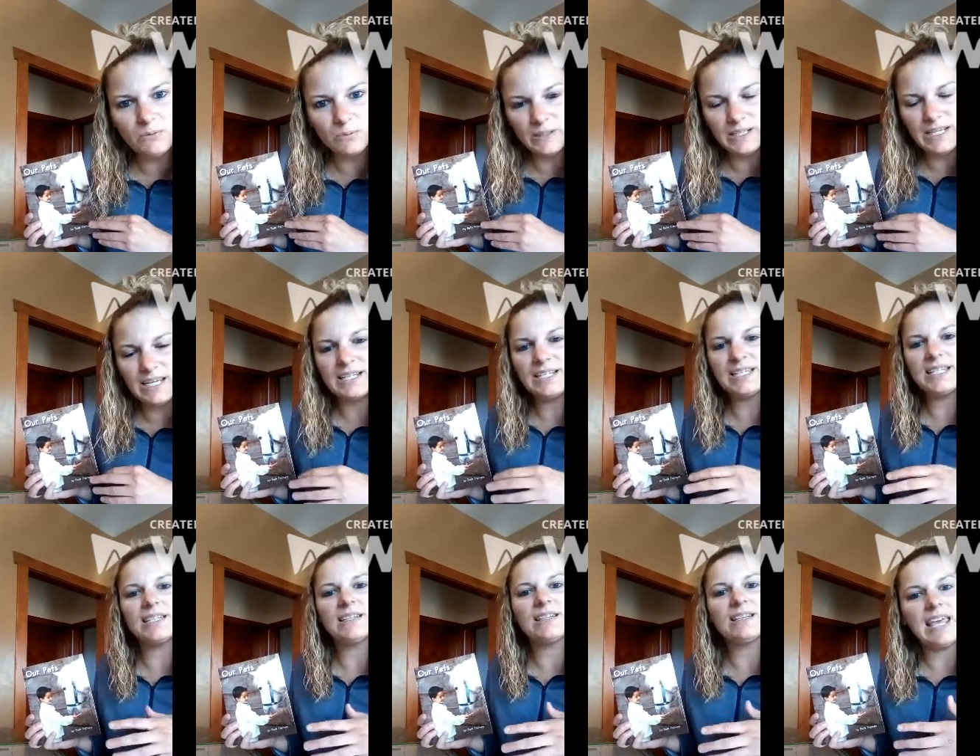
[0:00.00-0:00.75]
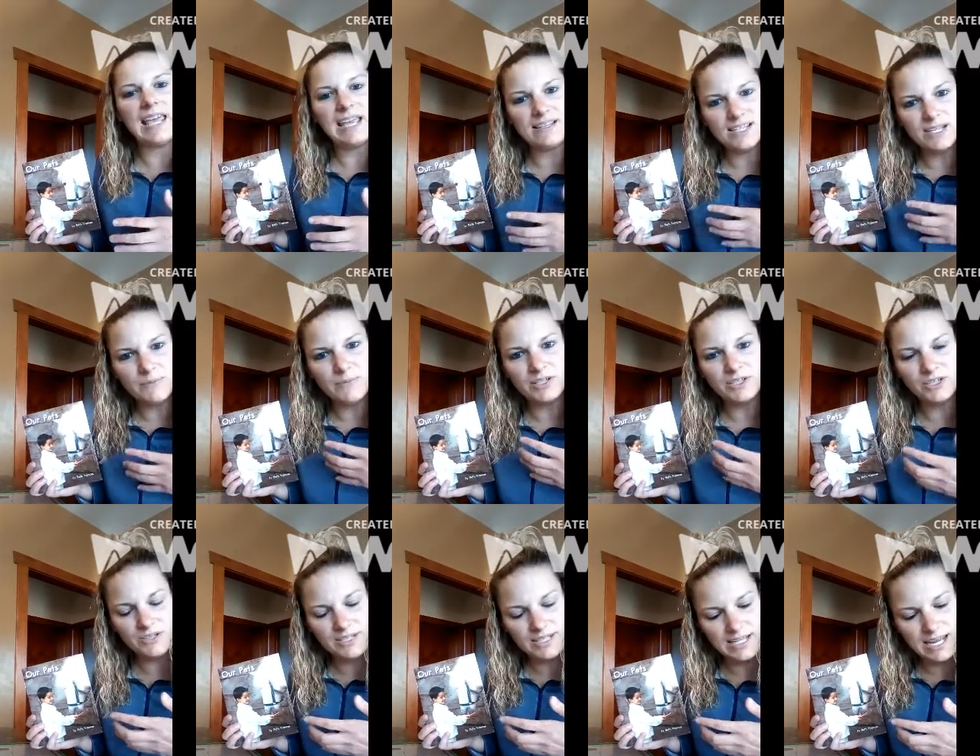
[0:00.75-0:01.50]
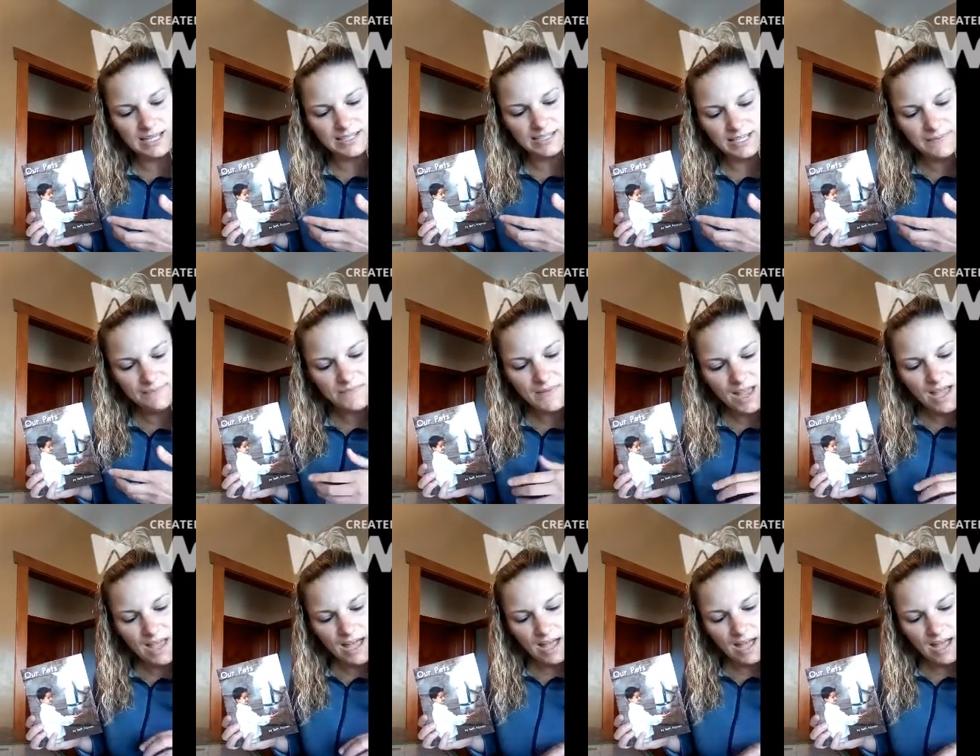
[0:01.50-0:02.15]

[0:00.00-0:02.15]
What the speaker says: read to gain some understanding.